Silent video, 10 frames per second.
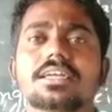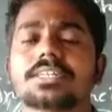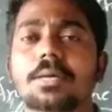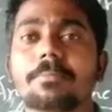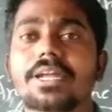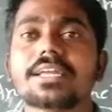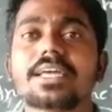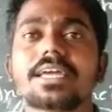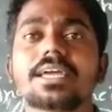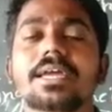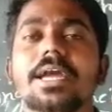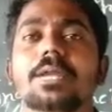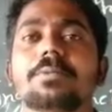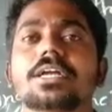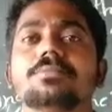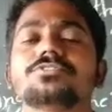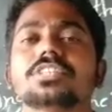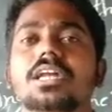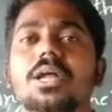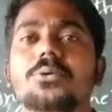in the midday it becomes
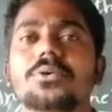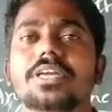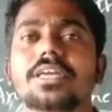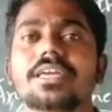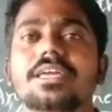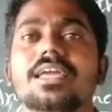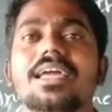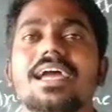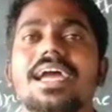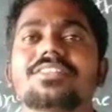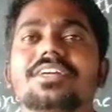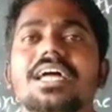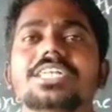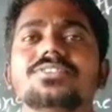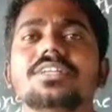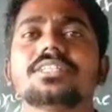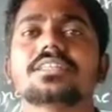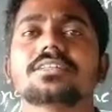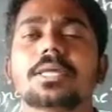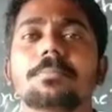cloudy, and gradually the
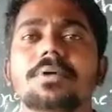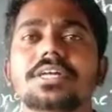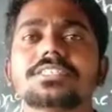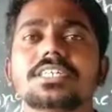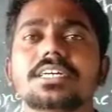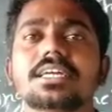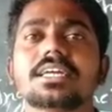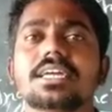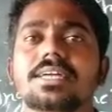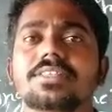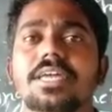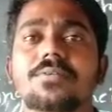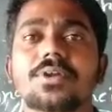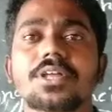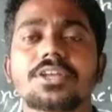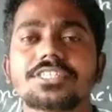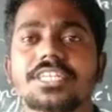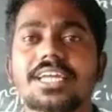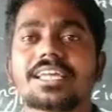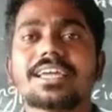temperature in the equatorial
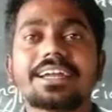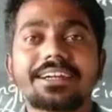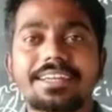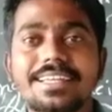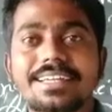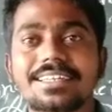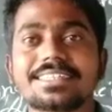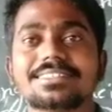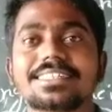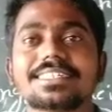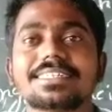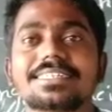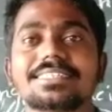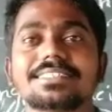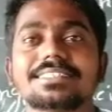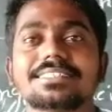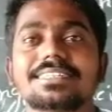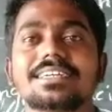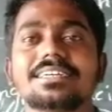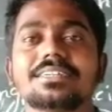region decreases.
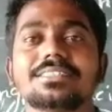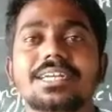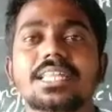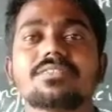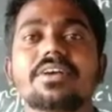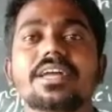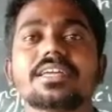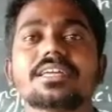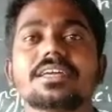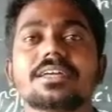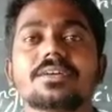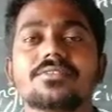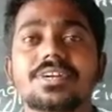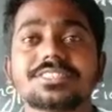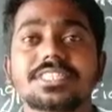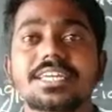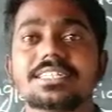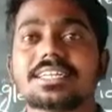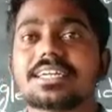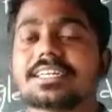That is why we are
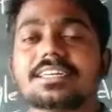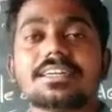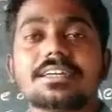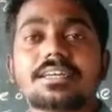saying that